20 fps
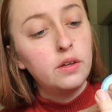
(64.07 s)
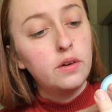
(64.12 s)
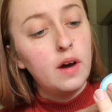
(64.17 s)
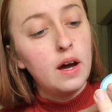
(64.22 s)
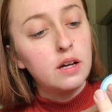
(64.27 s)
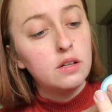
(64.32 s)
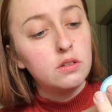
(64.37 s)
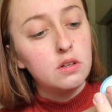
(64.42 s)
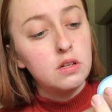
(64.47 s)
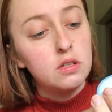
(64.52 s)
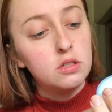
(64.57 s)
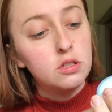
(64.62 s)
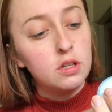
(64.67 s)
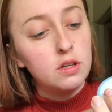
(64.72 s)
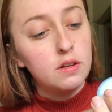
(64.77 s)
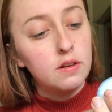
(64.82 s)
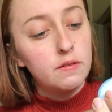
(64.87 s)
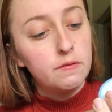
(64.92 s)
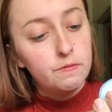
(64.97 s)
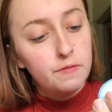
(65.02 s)

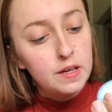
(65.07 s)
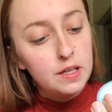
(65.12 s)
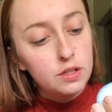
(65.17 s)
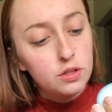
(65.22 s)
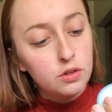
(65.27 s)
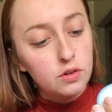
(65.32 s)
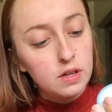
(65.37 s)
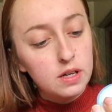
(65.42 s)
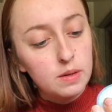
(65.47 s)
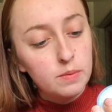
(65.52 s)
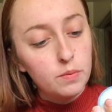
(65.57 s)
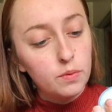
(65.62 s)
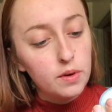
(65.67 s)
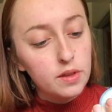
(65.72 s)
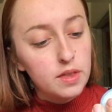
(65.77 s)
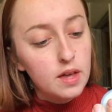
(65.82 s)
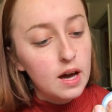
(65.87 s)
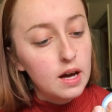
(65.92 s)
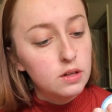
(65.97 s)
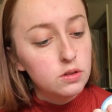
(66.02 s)
Hydration face cream with
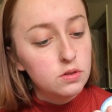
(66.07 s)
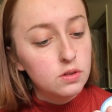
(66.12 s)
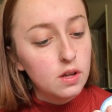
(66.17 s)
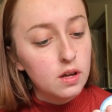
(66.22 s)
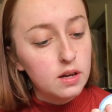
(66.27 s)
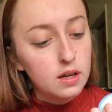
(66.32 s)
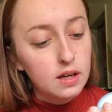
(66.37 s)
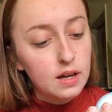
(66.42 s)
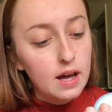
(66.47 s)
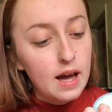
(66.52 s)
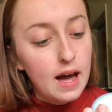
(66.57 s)
hyaluronic